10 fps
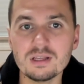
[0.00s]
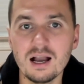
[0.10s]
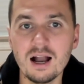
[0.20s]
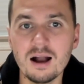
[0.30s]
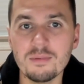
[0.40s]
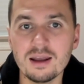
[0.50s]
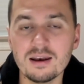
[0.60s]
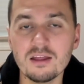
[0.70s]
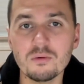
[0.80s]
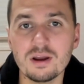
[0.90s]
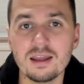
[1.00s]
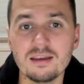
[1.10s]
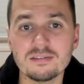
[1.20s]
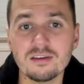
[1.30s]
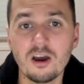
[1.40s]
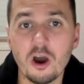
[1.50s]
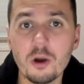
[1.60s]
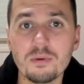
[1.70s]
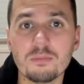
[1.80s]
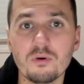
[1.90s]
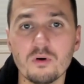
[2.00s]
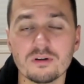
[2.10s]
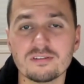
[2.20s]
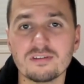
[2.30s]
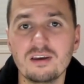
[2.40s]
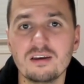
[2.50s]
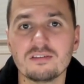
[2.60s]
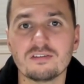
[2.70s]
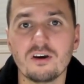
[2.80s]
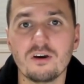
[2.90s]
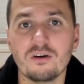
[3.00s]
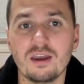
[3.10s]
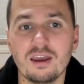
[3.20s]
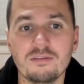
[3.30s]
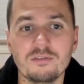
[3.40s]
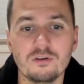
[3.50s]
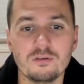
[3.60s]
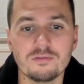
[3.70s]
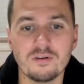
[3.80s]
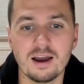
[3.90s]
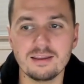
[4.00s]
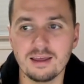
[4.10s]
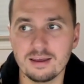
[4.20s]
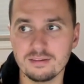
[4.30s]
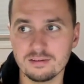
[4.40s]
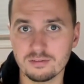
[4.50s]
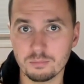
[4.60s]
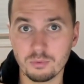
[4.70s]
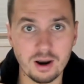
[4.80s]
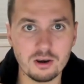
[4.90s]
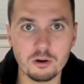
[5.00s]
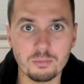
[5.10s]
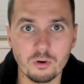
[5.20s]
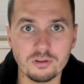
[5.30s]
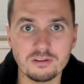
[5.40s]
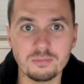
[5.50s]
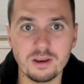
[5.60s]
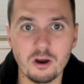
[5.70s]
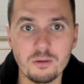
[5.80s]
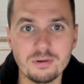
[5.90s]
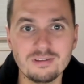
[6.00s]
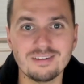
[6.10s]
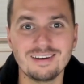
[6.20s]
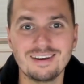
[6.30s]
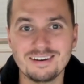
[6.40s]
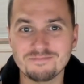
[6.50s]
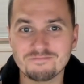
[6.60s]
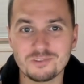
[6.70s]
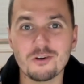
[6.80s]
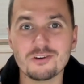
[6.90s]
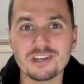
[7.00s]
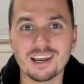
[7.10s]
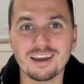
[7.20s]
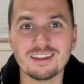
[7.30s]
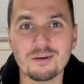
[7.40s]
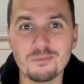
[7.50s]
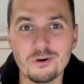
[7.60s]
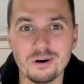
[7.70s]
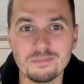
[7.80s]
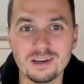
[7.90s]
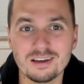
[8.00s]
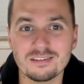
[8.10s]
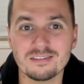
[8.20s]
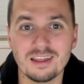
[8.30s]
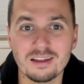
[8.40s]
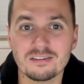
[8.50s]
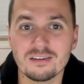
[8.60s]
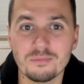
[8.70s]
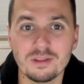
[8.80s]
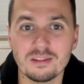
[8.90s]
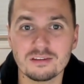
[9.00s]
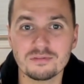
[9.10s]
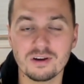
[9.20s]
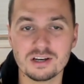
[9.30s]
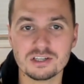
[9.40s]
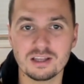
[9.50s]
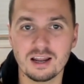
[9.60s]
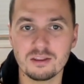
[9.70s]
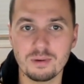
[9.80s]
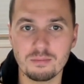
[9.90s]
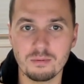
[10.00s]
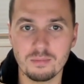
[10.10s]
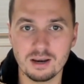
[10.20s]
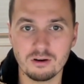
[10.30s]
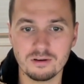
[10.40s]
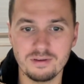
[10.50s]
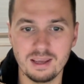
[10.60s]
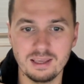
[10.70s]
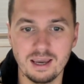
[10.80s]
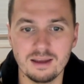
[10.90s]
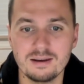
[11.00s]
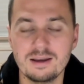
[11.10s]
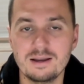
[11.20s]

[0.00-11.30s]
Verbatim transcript: Um, and another one is open ports. So if you find that there's a brand new port that's been opened, go and check out that port because that's something that's fresh that other people might not have hit yet.